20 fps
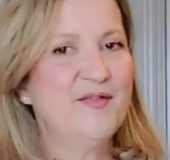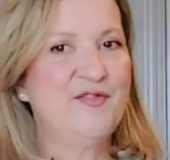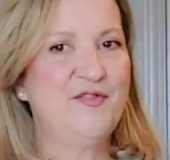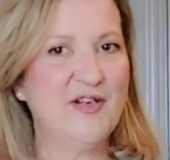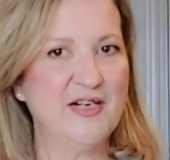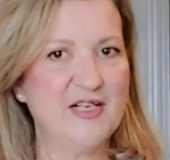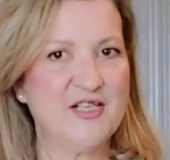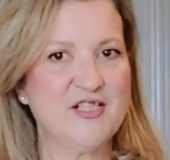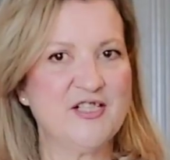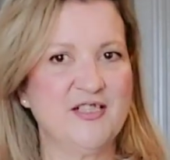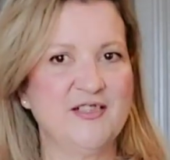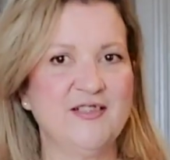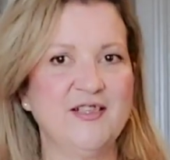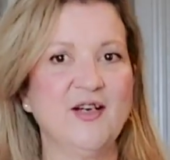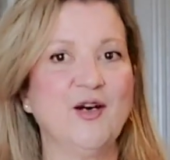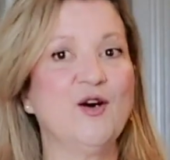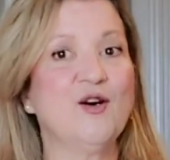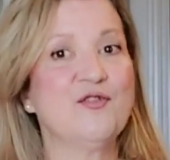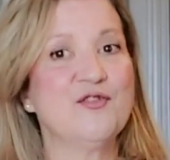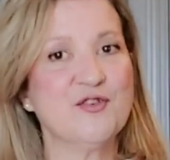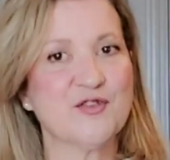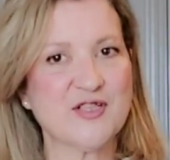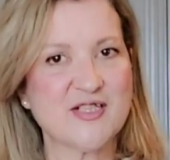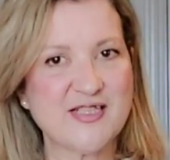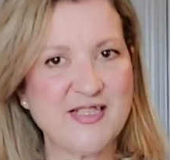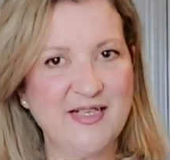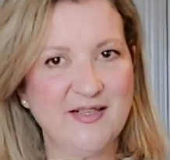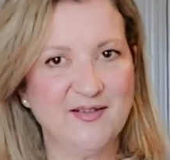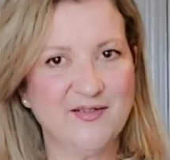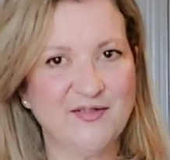version of
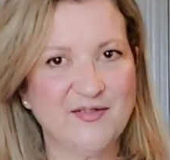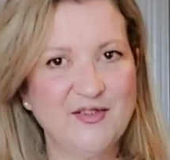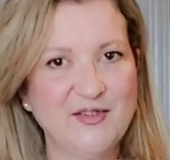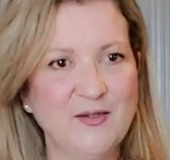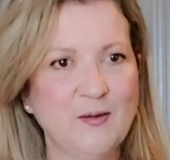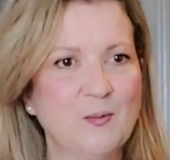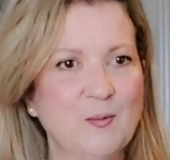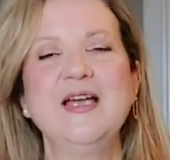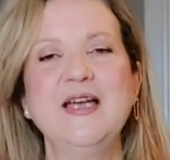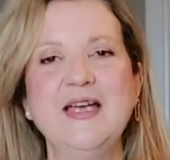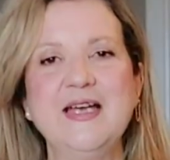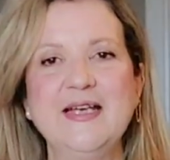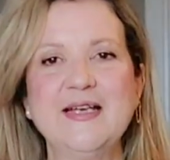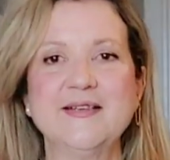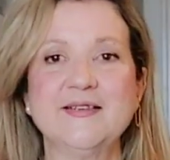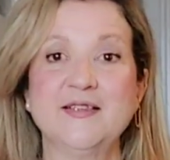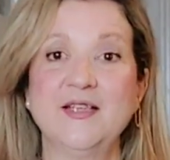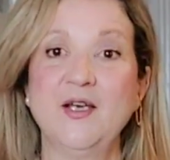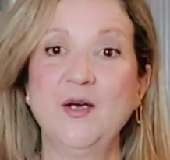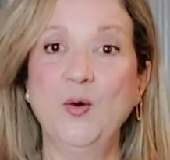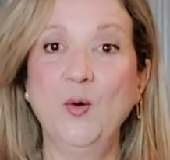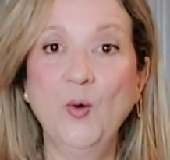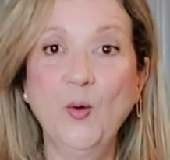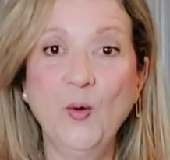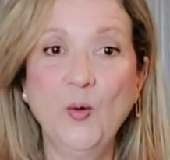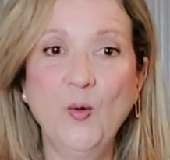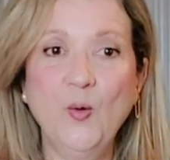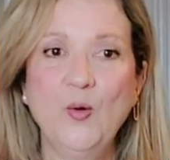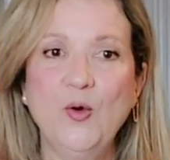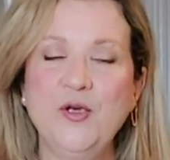yourself and
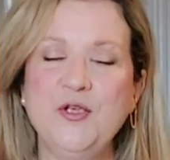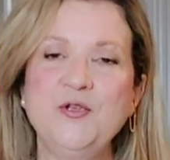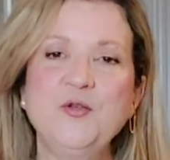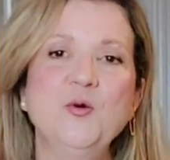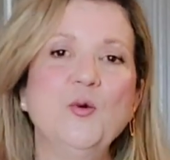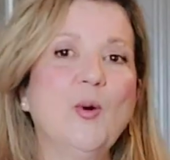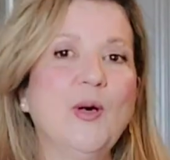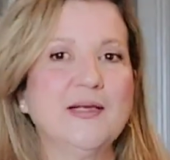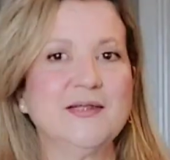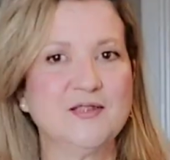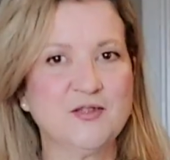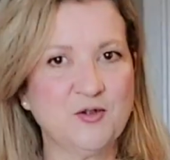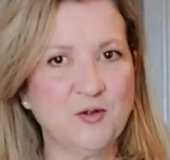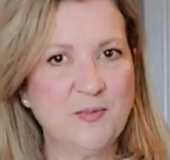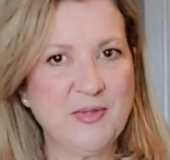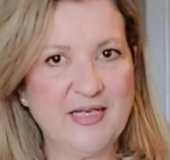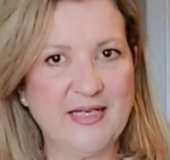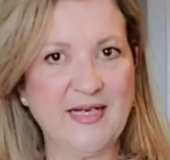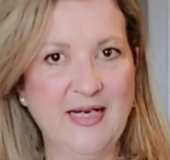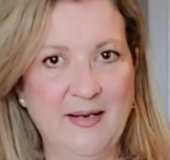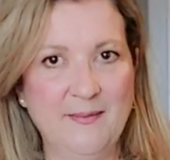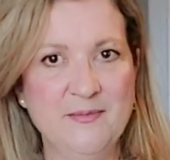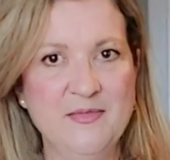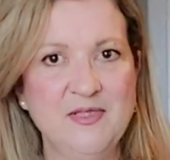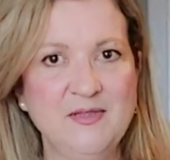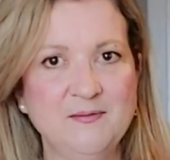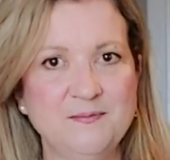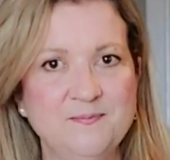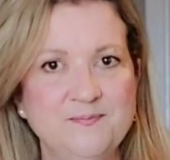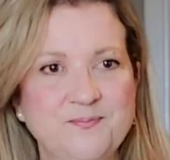who you want to
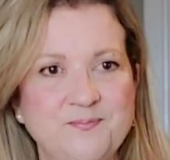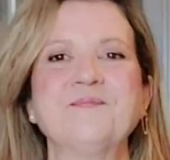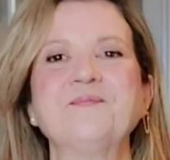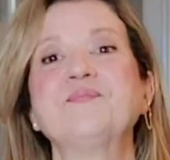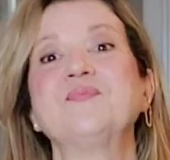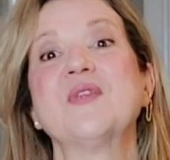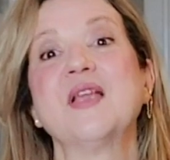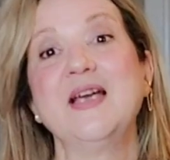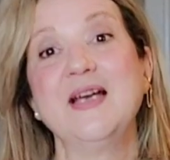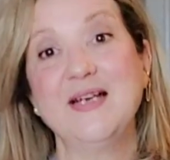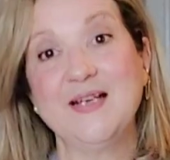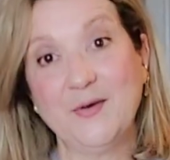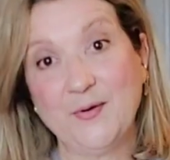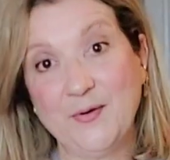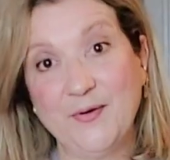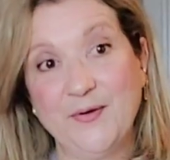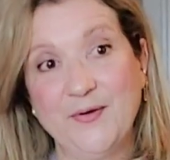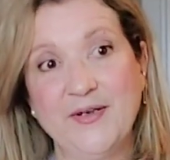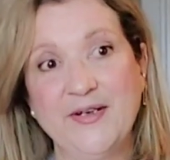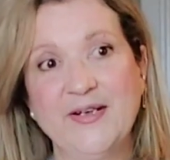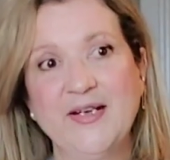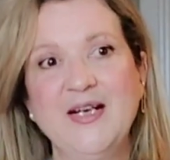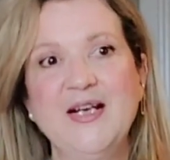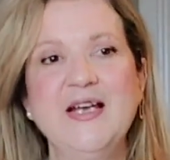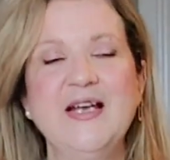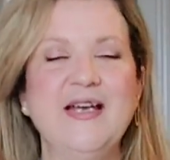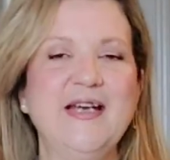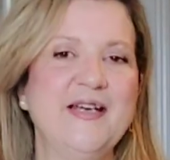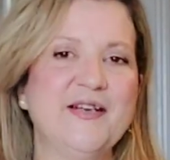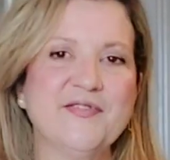become, or
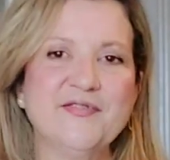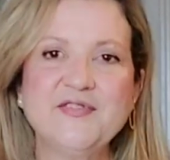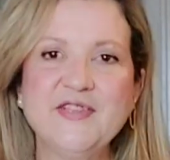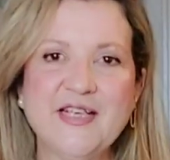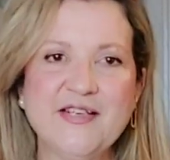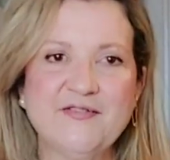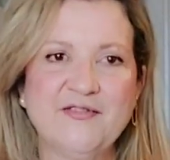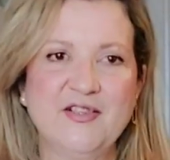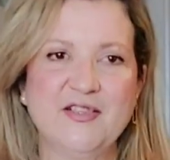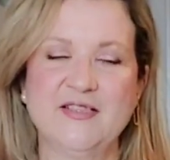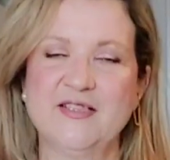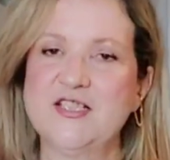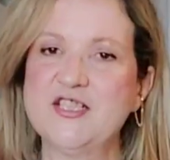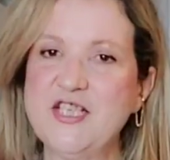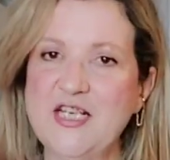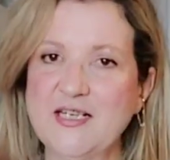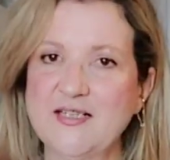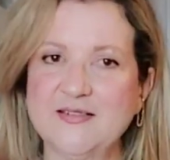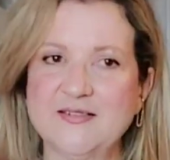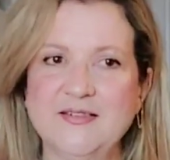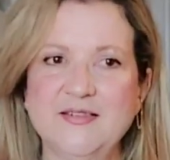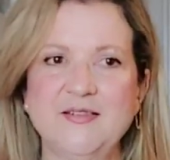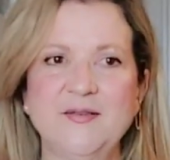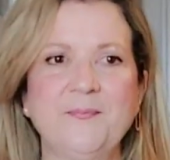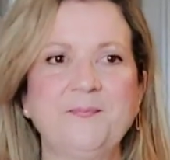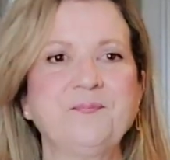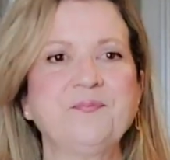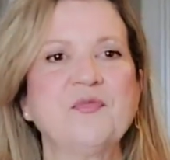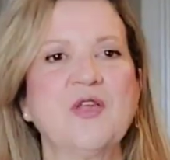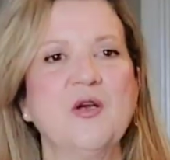have never checked
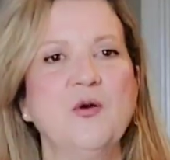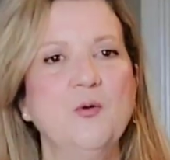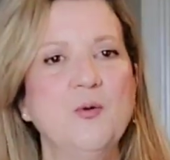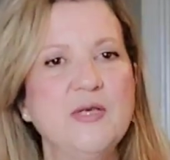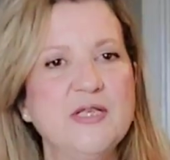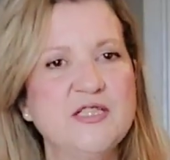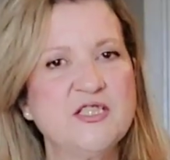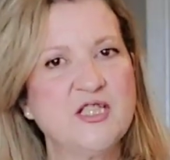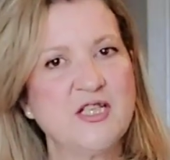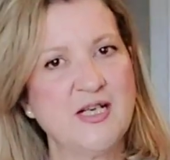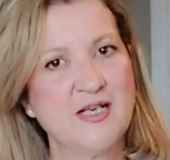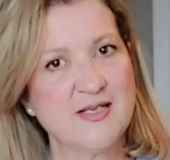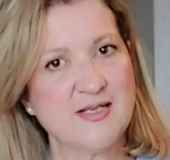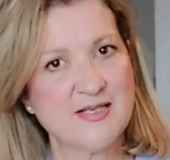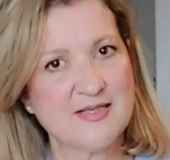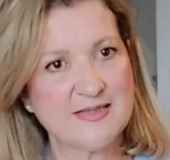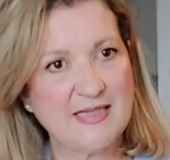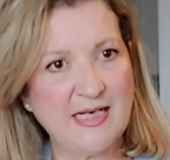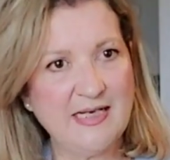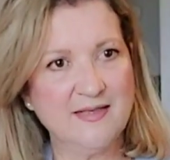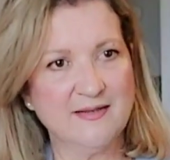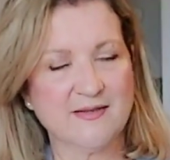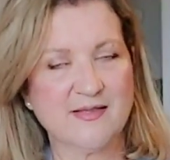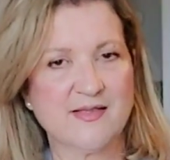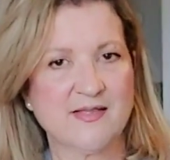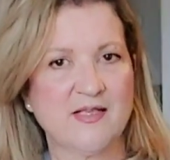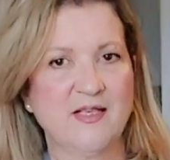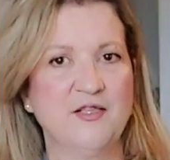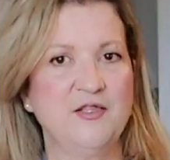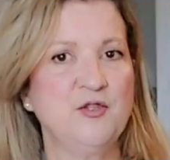which
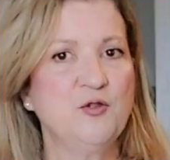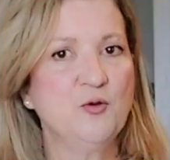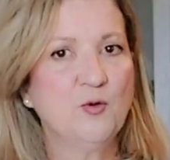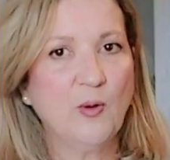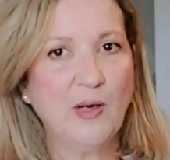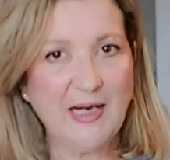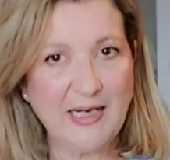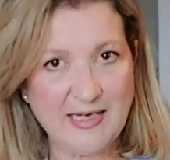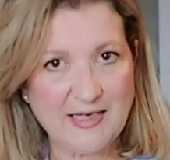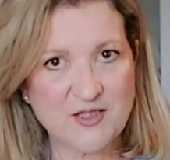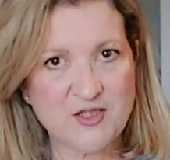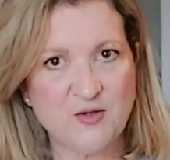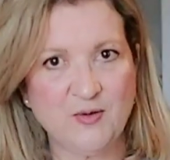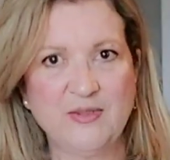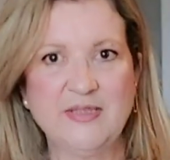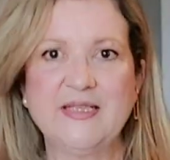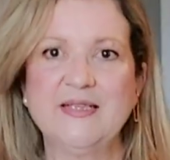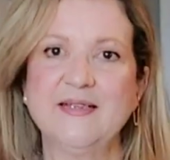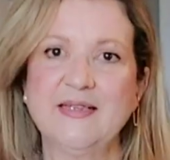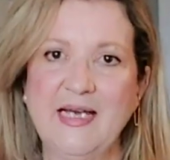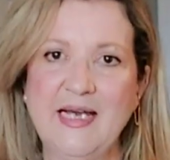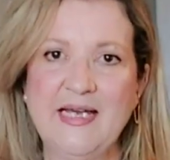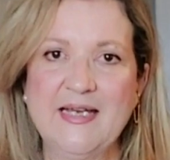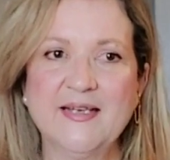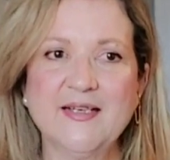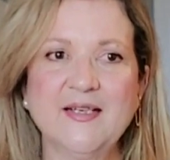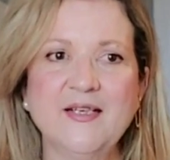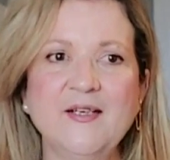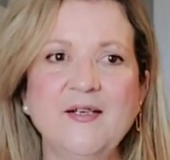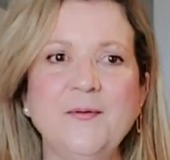styles you actually
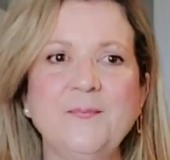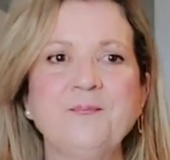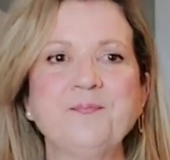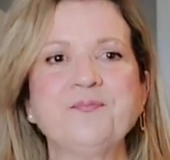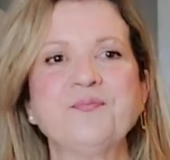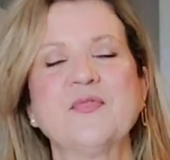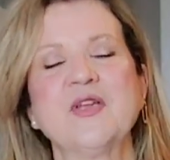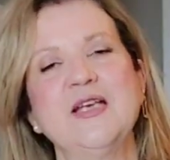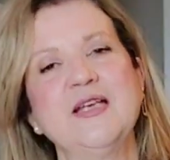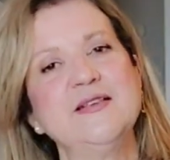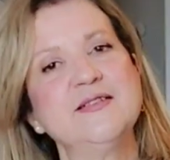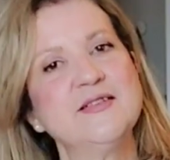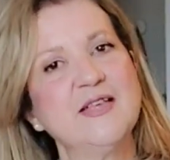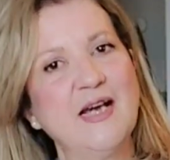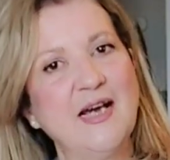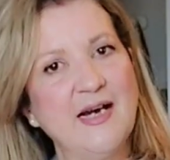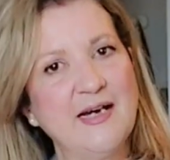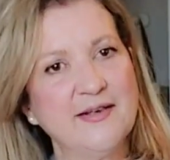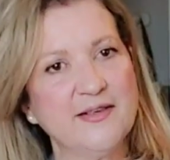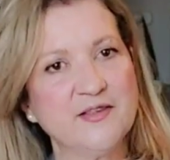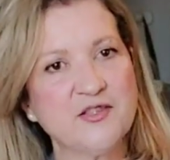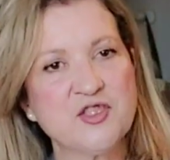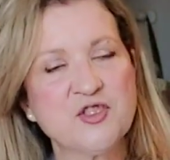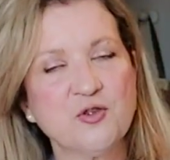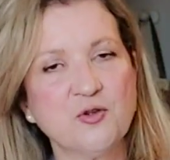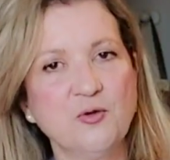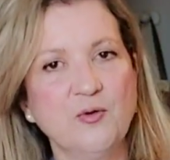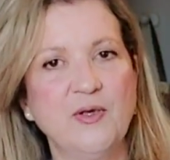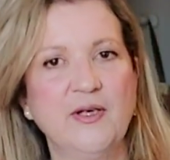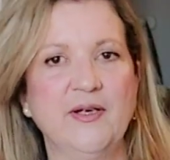like and aren't
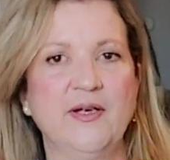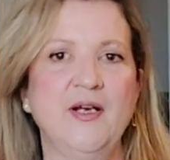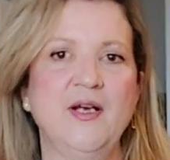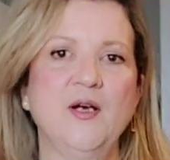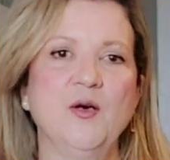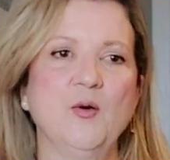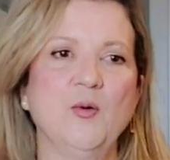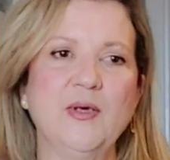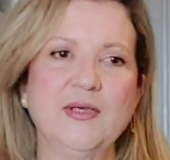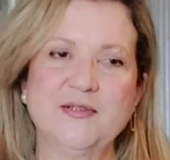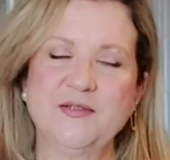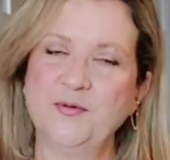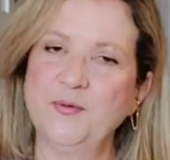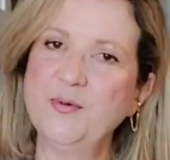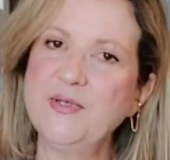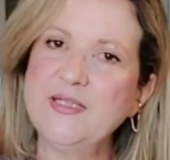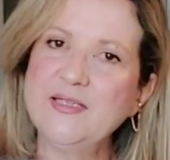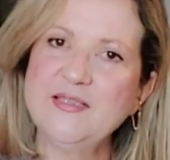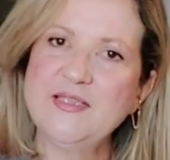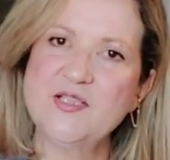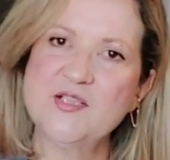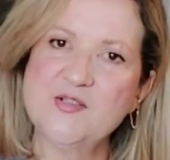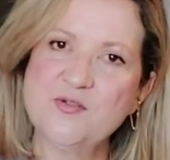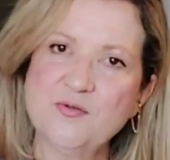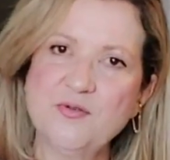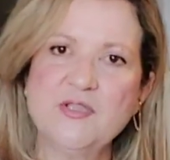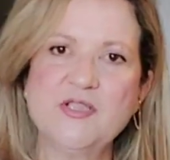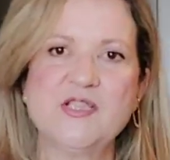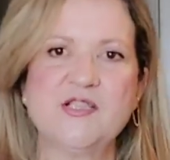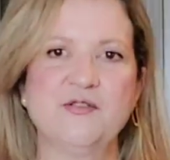sure what really
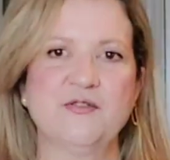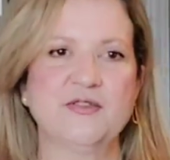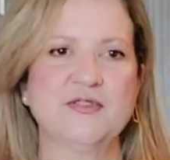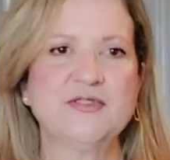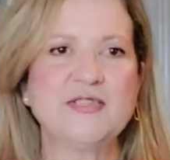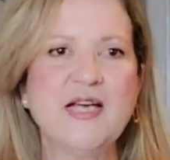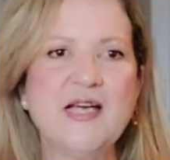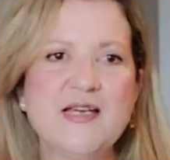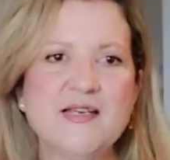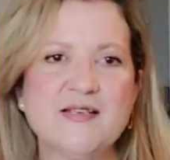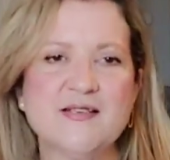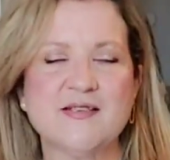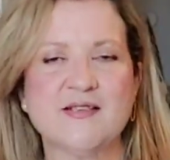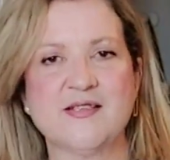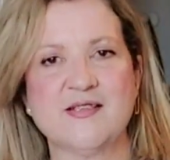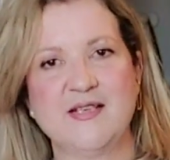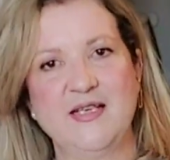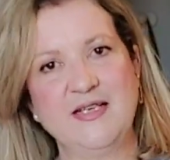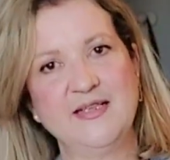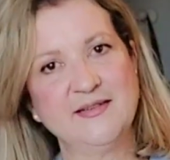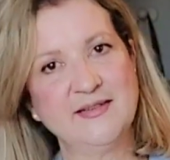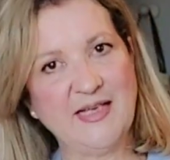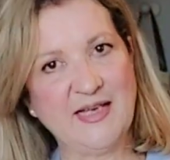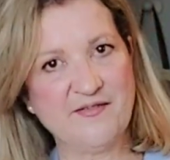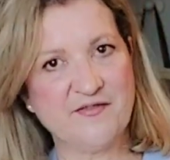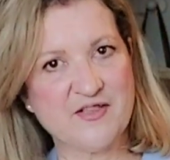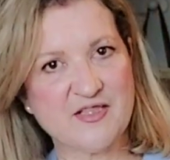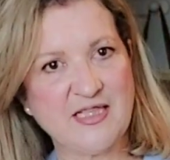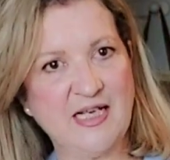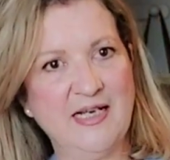suits your tastes and
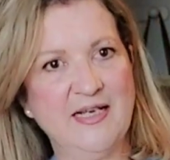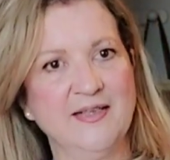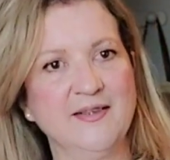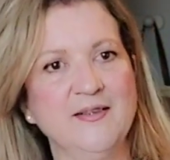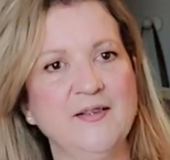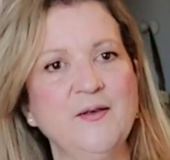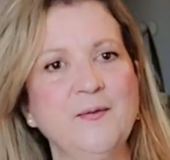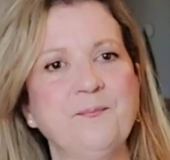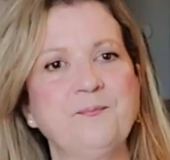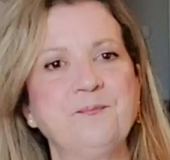lifestyle,